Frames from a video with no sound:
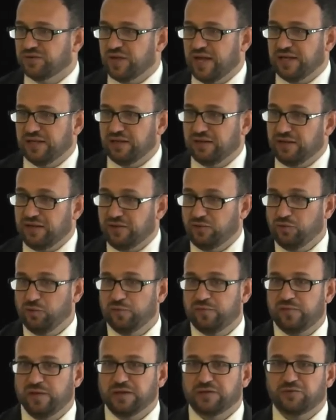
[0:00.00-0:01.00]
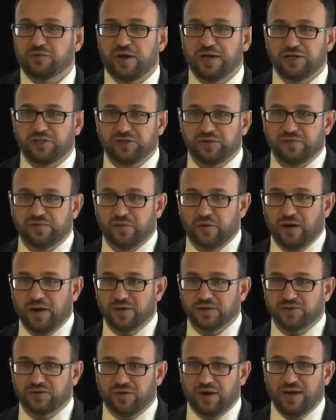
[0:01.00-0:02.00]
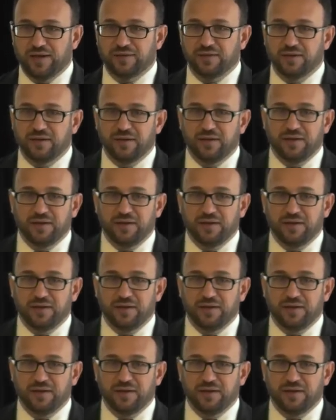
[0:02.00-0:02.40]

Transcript: they do filtration for us, right?